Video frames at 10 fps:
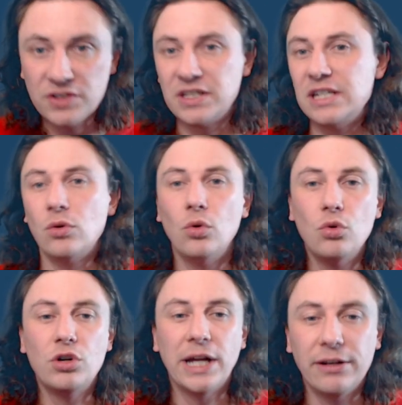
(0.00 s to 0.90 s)
These all
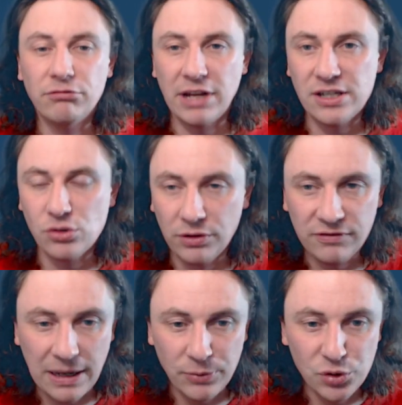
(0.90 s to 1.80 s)
can raise your
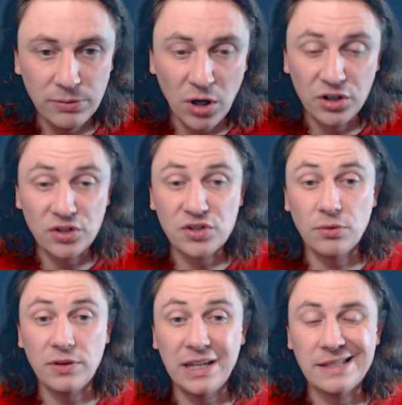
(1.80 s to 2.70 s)
inflammatory markers. So
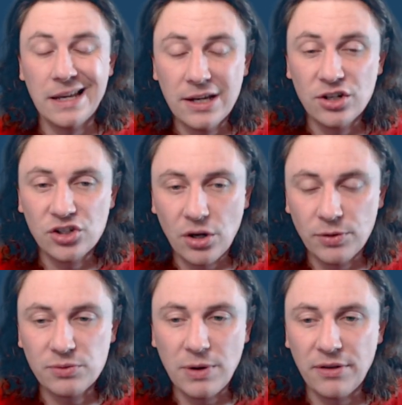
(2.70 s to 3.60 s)
these show
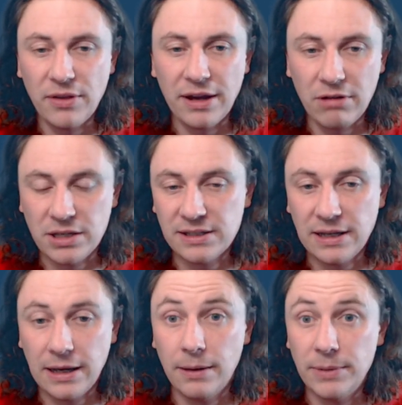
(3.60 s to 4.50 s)
us whether there is
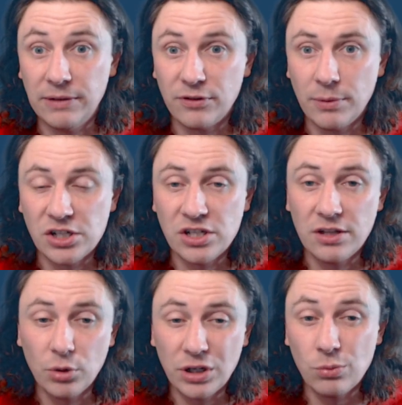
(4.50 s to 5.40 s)
inflammation in the
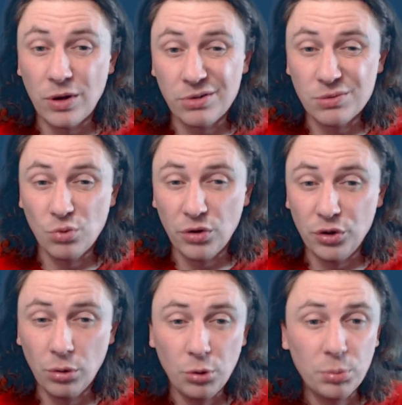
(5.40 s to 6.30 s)
body and whether it's more than
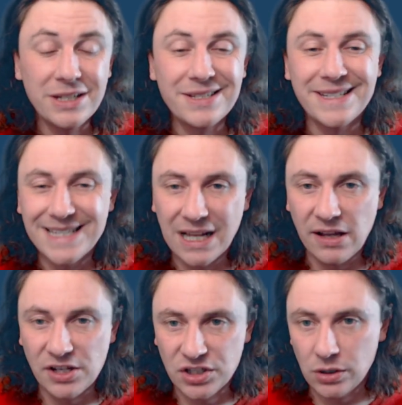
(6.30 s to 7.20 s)
normal, but it doesn't tell
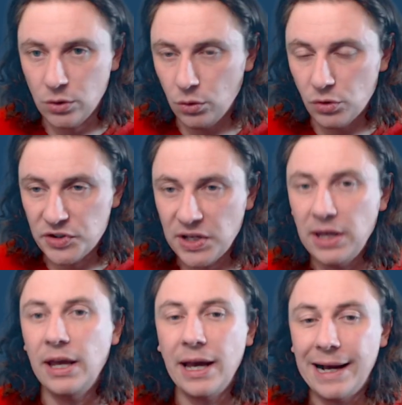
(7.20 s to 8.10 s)
us the cause
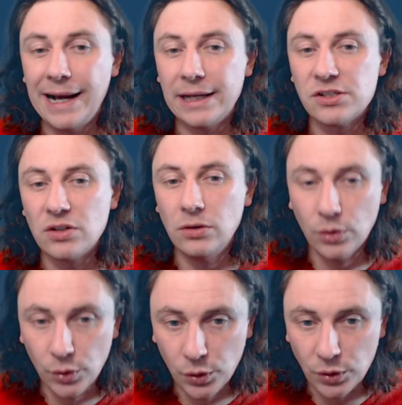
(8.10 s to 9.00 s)
at
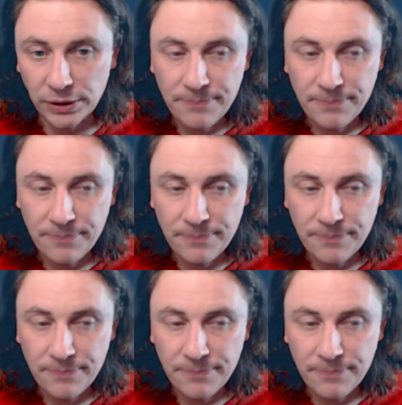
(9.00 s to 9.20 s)
all.